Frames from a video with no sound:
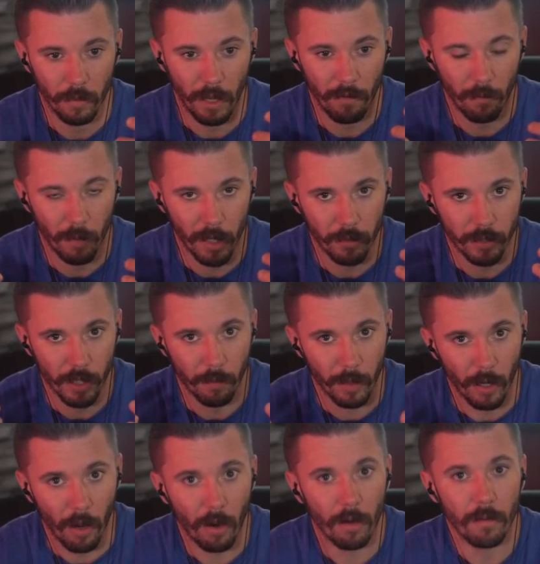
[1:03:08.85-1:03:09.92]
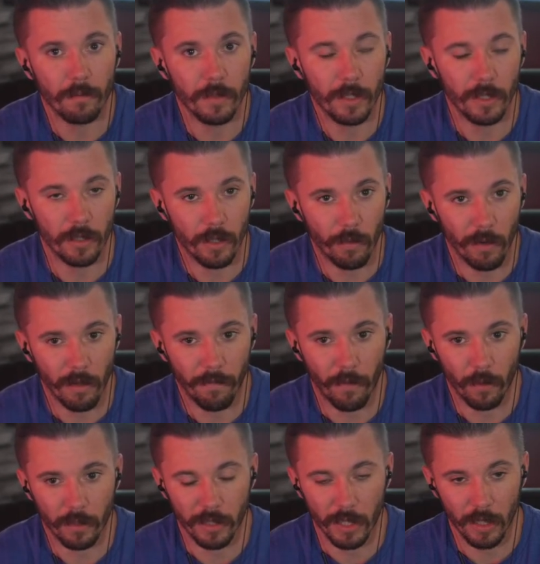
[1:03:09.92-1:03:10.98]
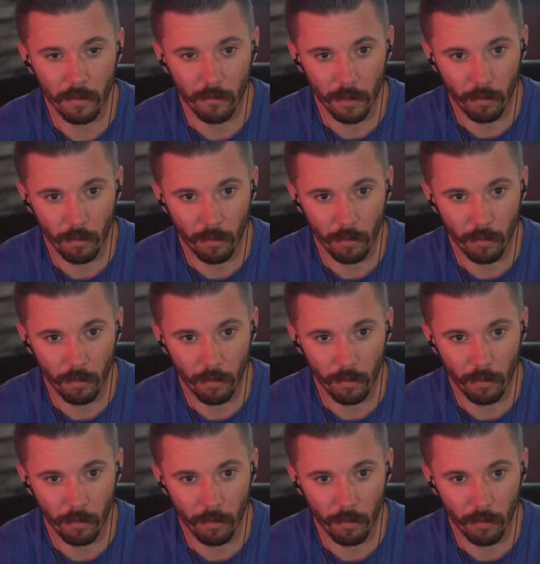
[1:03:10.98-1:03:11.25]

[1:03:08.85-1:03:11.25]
Everybody was up in arms in 2014